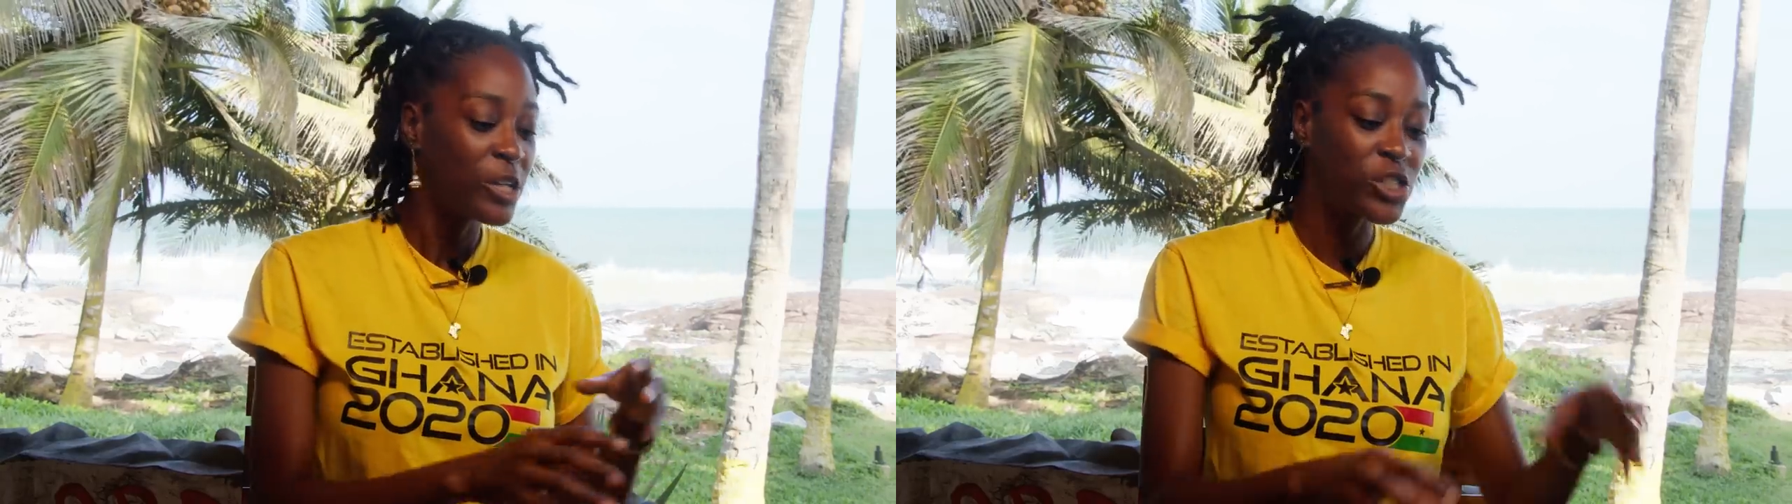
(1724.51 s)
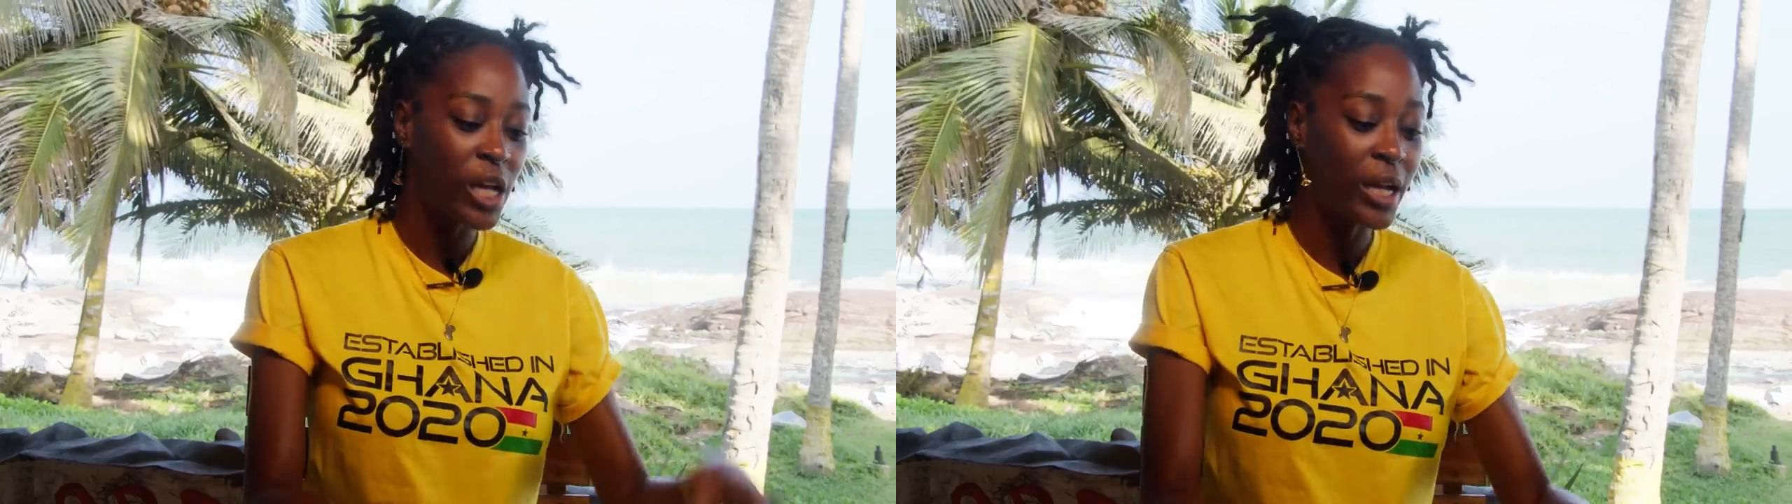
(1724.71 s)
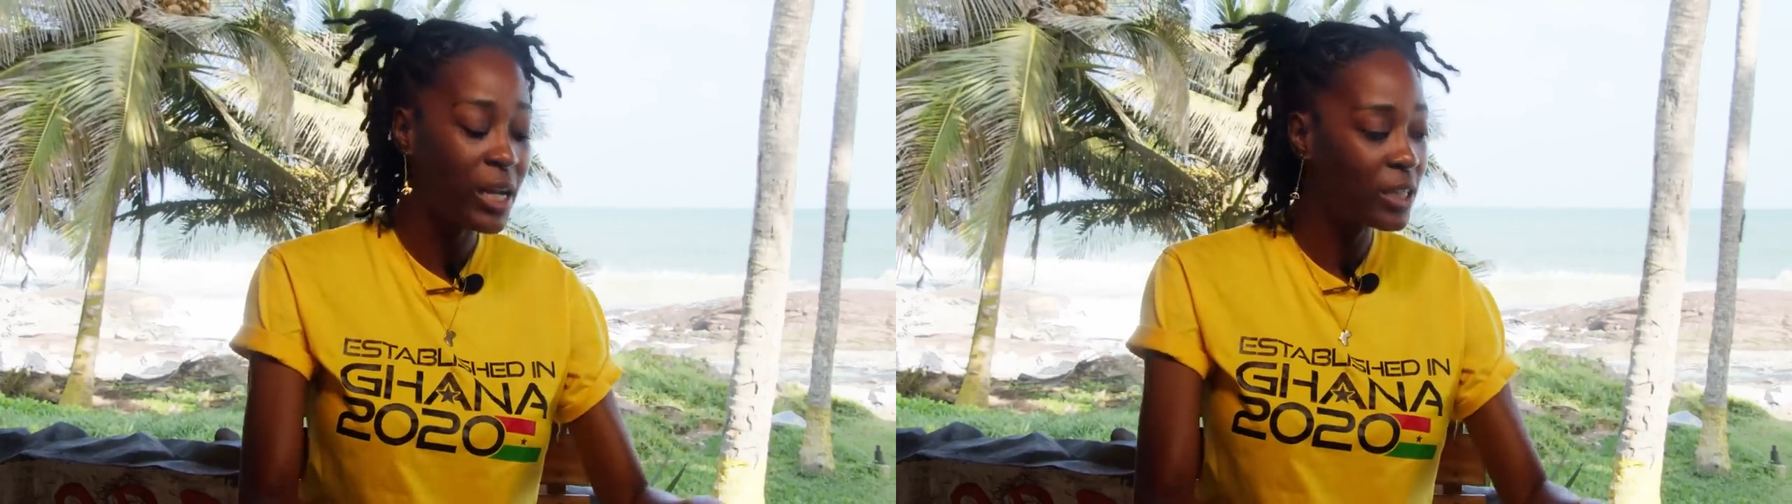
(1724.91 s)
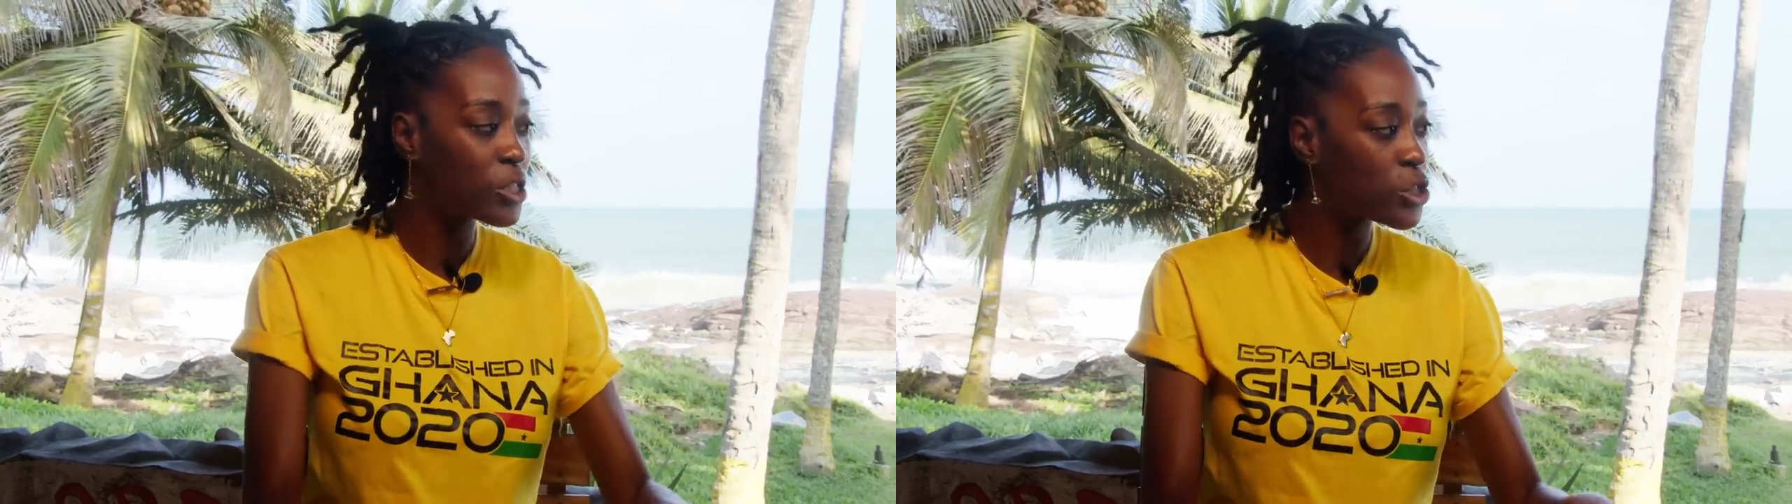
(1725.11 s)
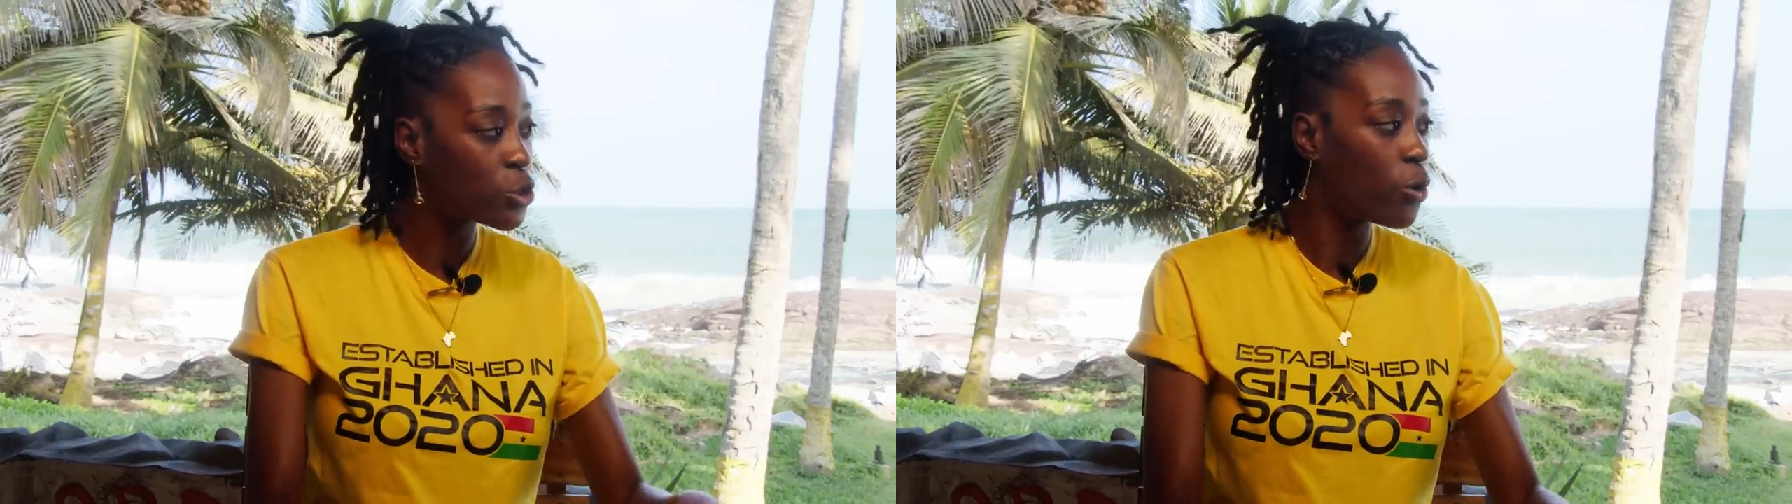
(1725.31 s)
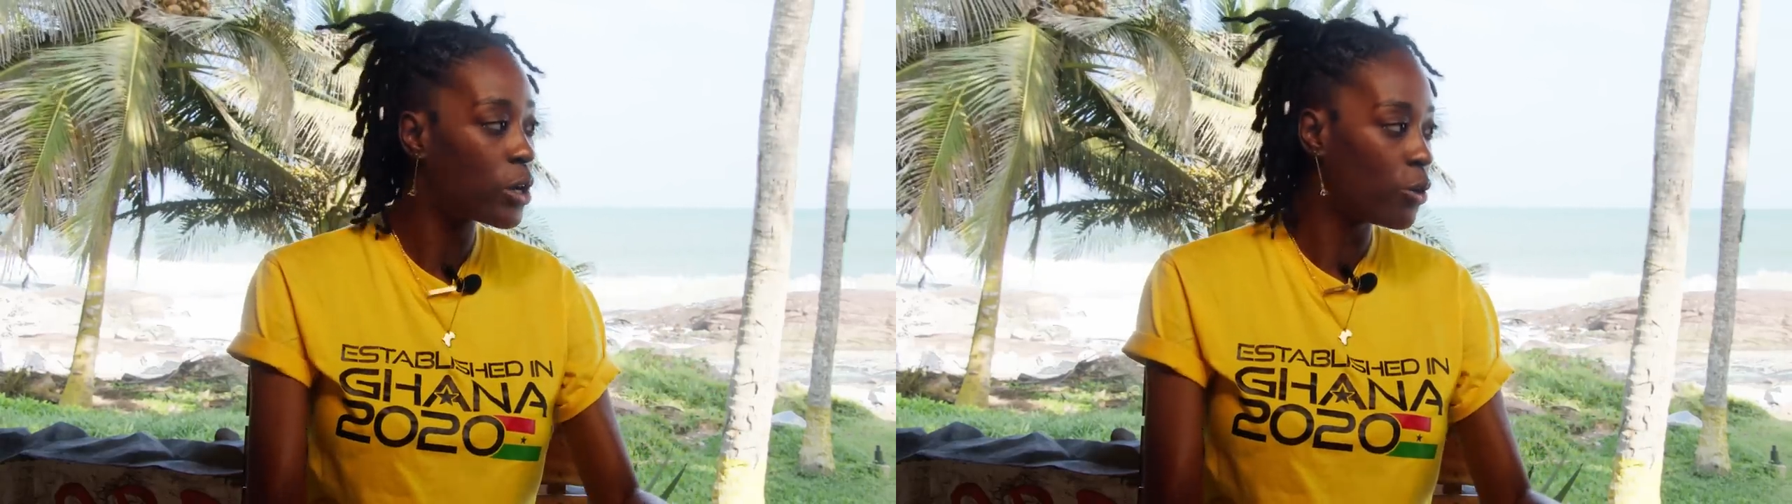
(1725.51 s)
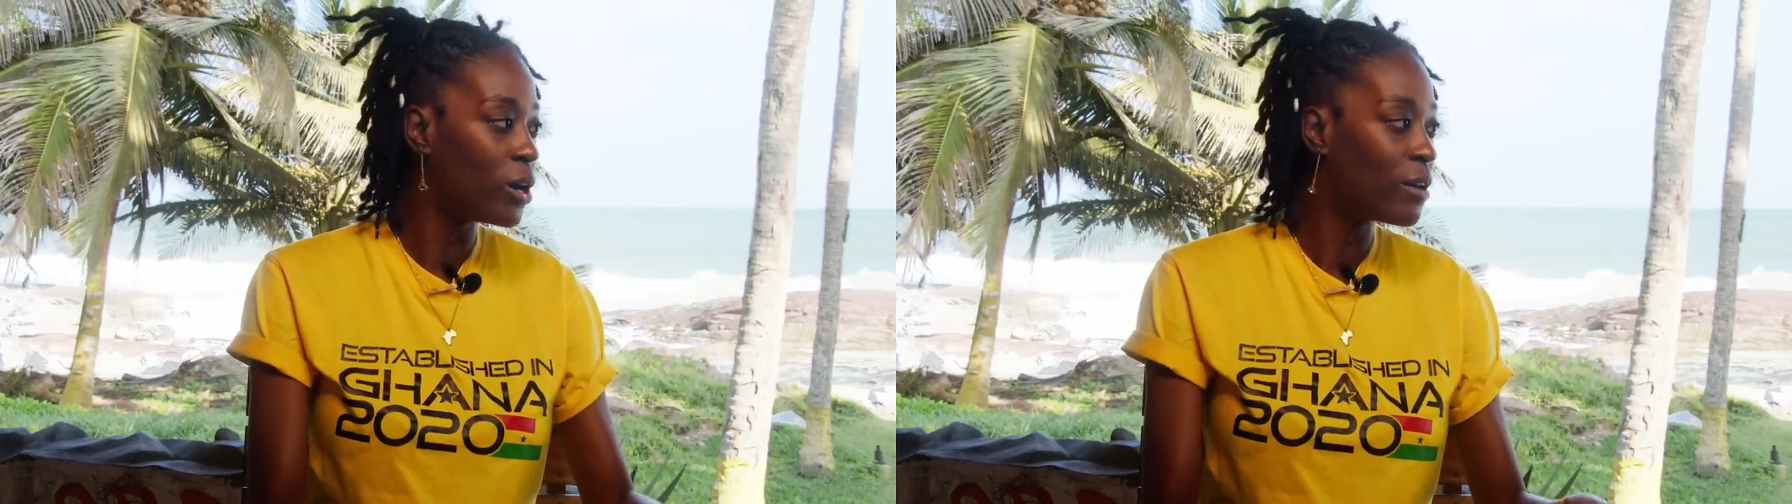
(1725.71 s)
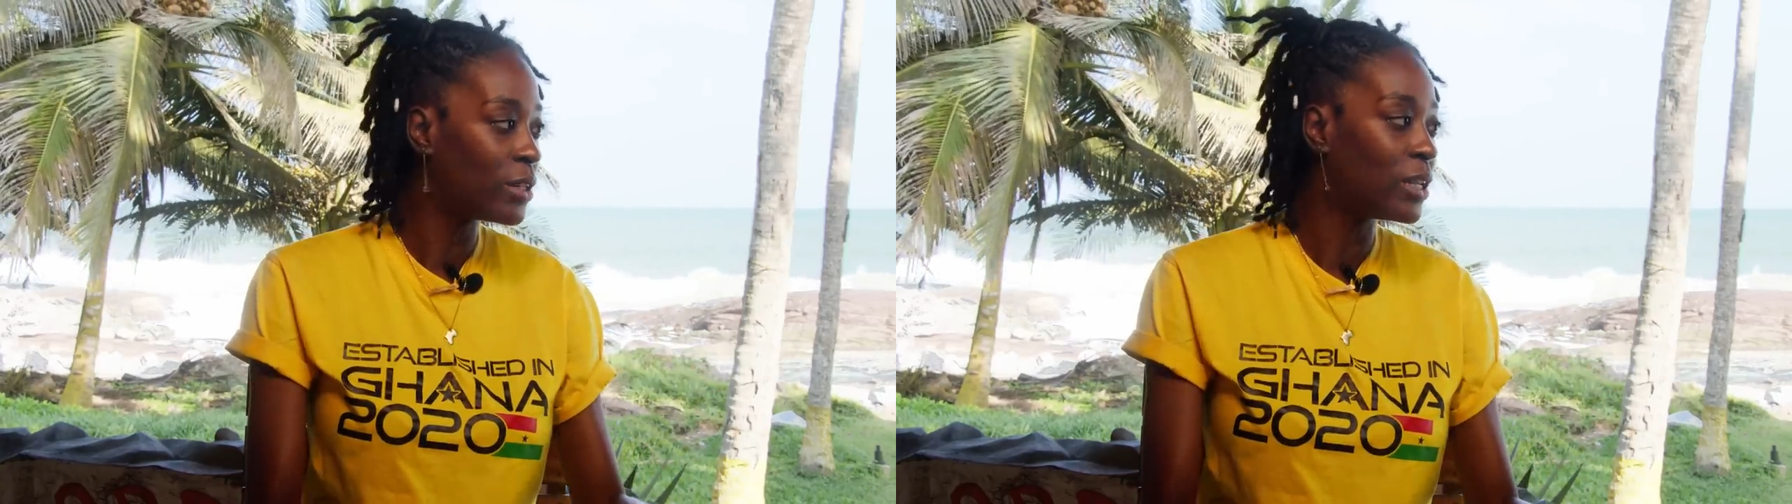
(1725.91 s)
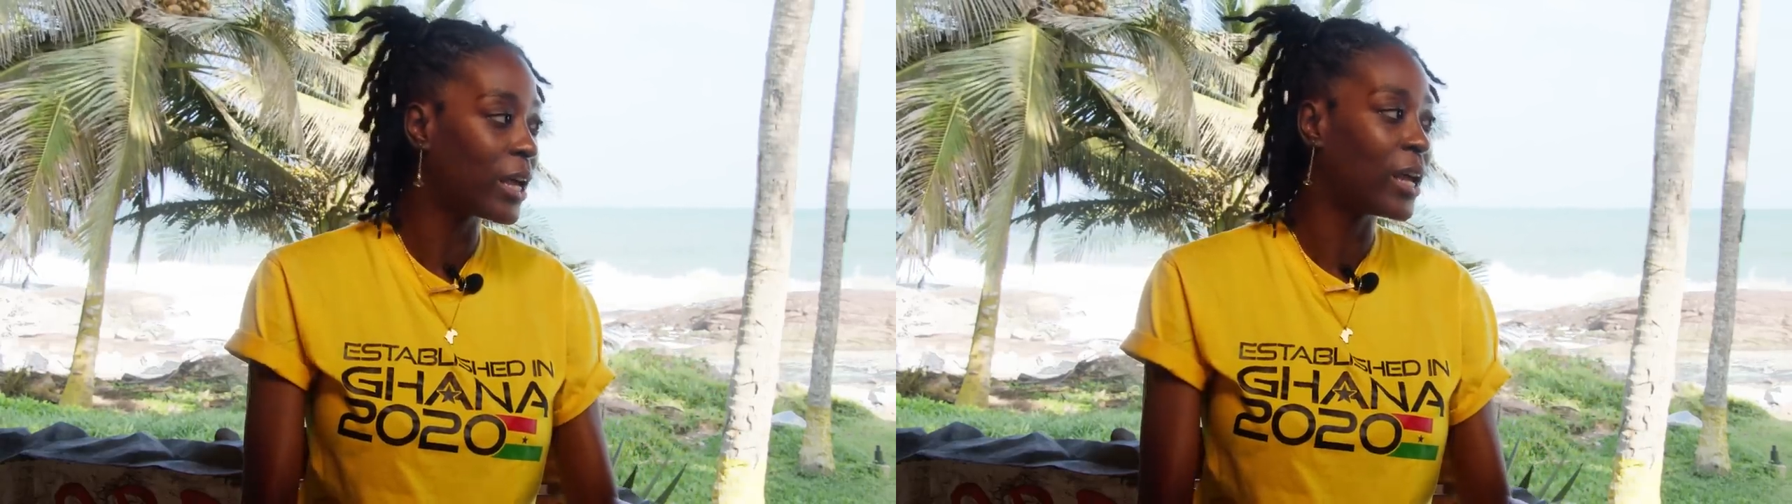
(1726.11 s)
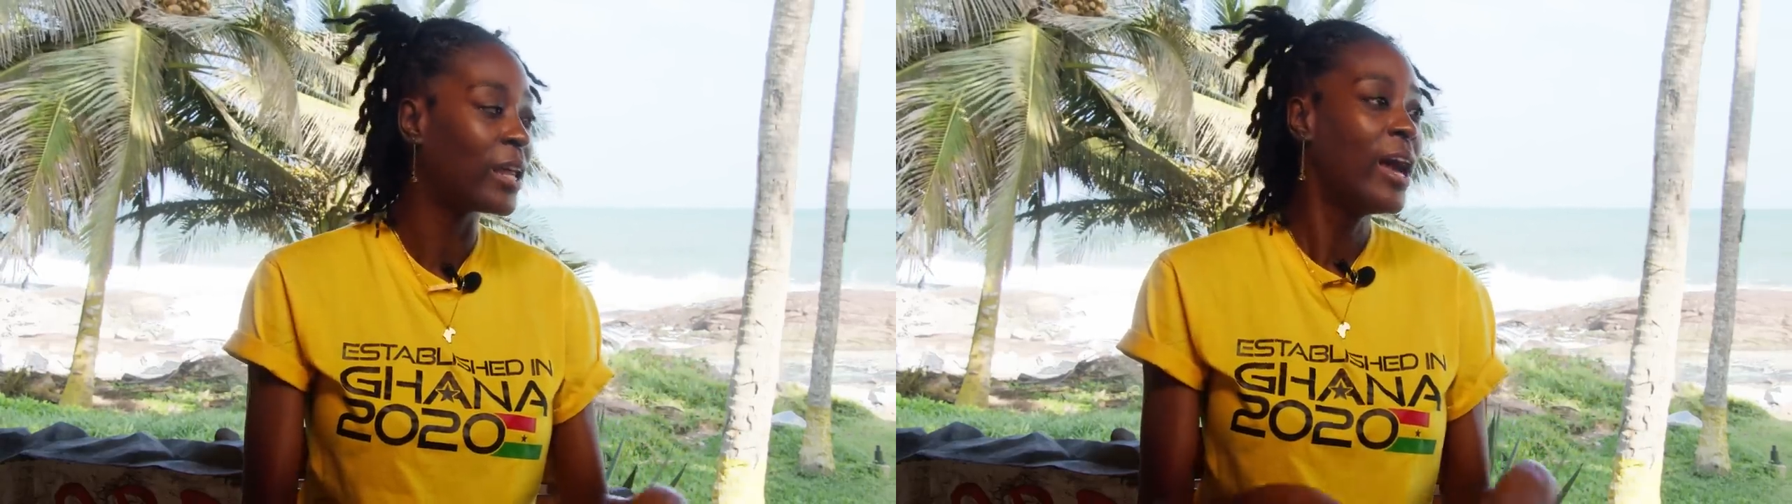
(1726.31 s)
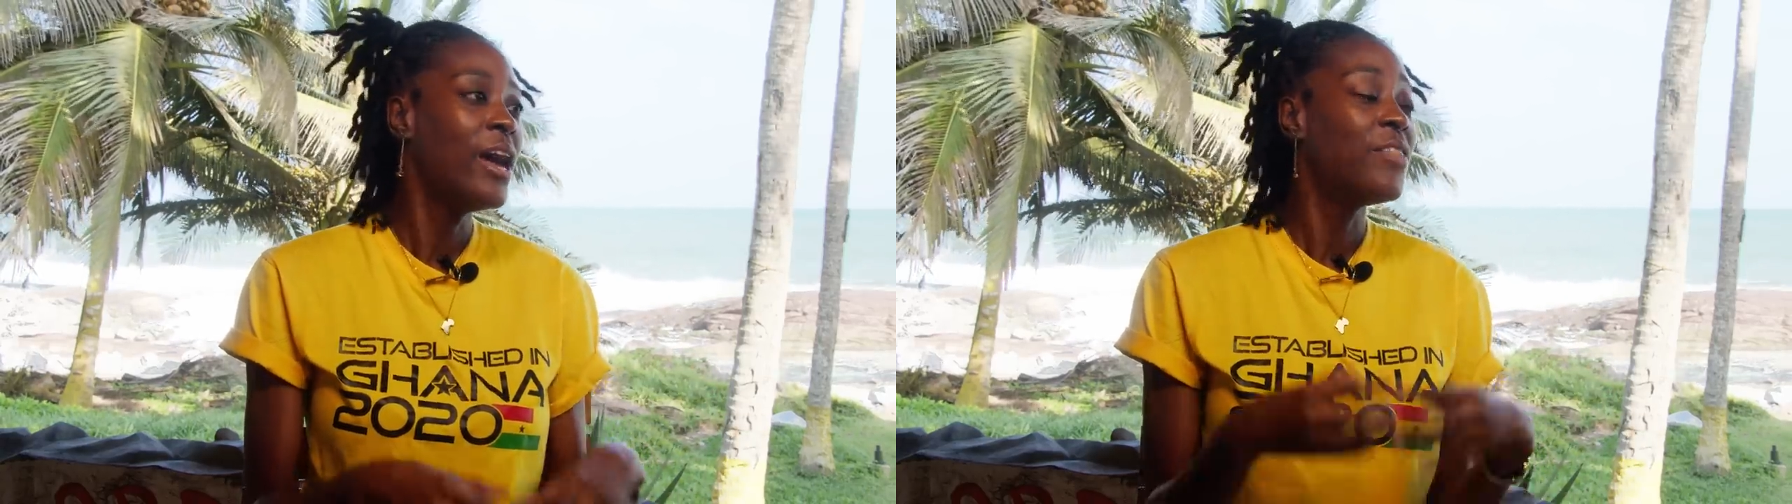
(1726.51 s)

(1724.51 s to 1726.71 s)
checking the soil of the land.